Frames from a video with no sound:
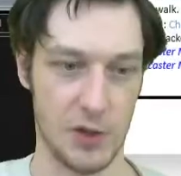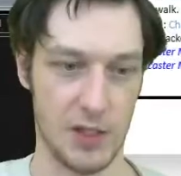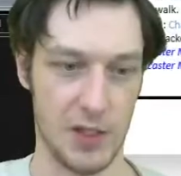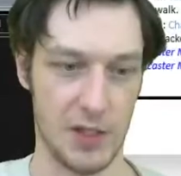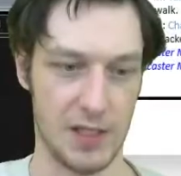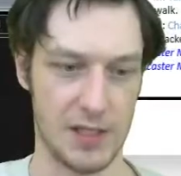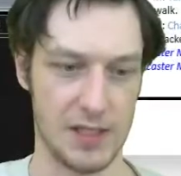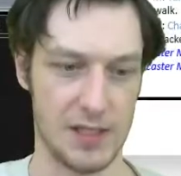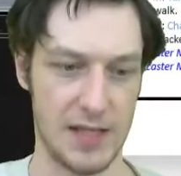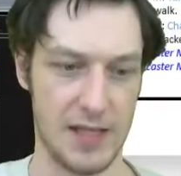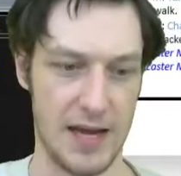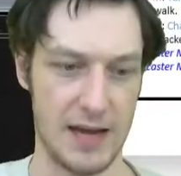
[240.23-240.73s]

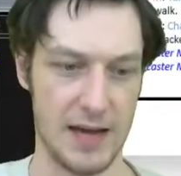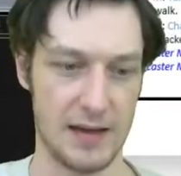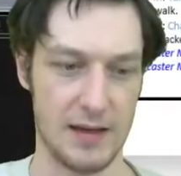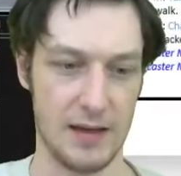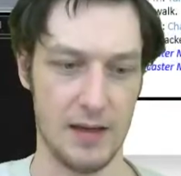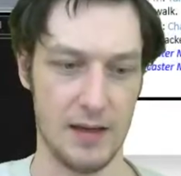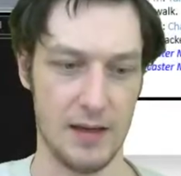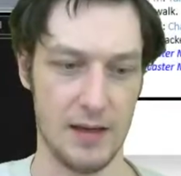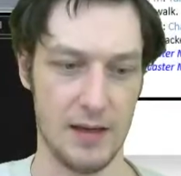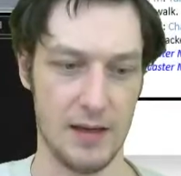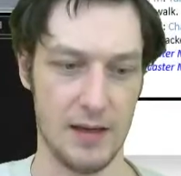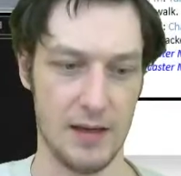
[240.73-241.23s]
did stack,
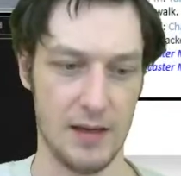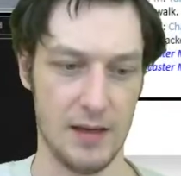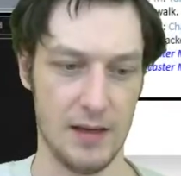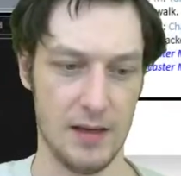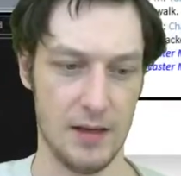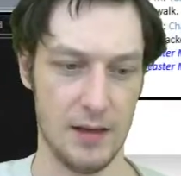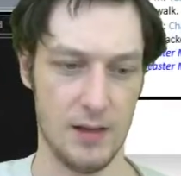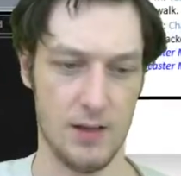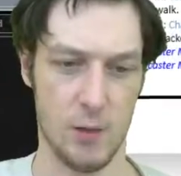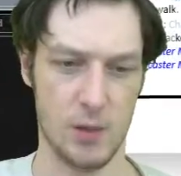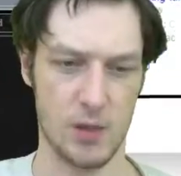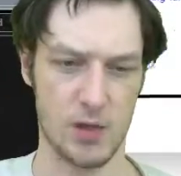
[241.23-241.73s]

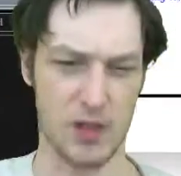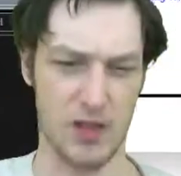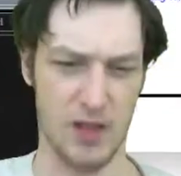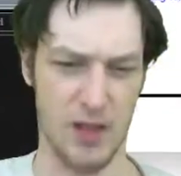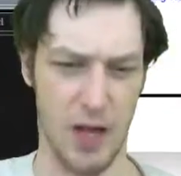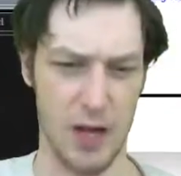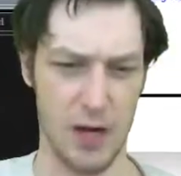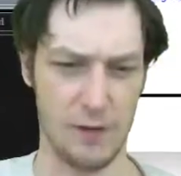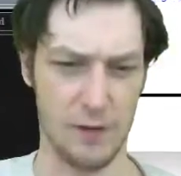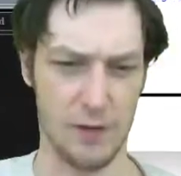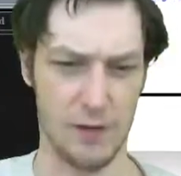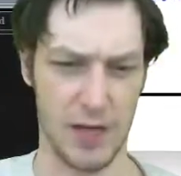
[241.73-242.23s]
there weren't a
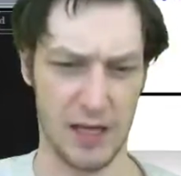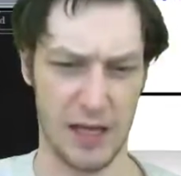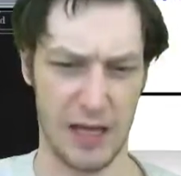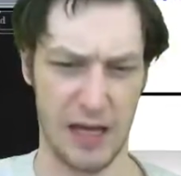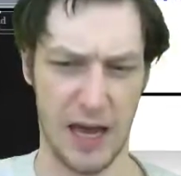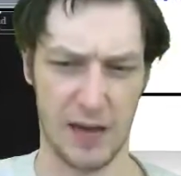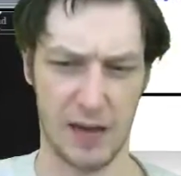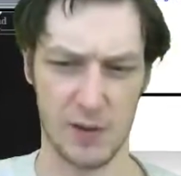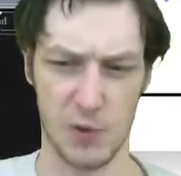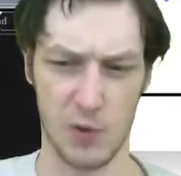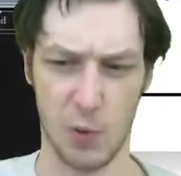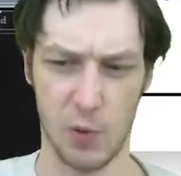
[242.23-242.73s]
lot of like
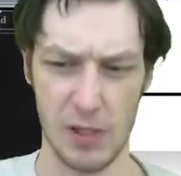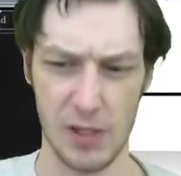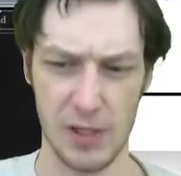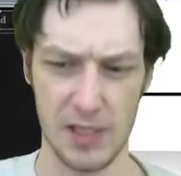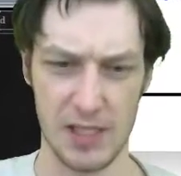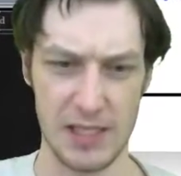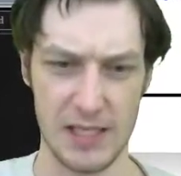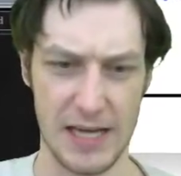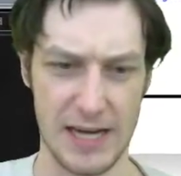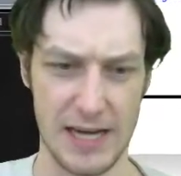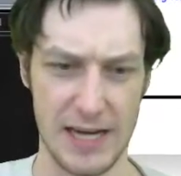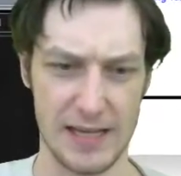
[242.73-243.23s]
X1s
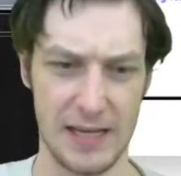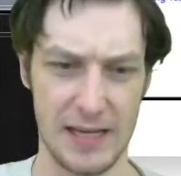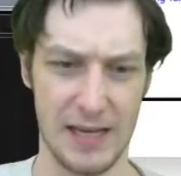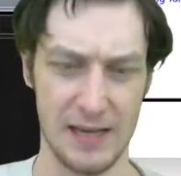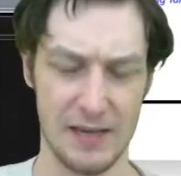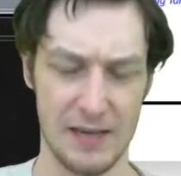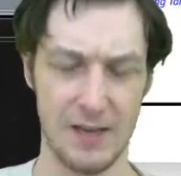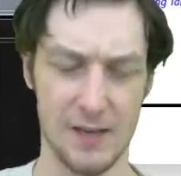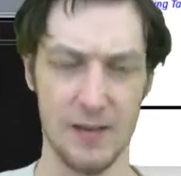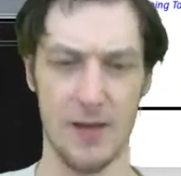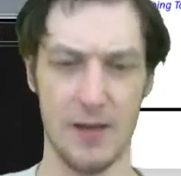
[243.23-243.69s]
attacking,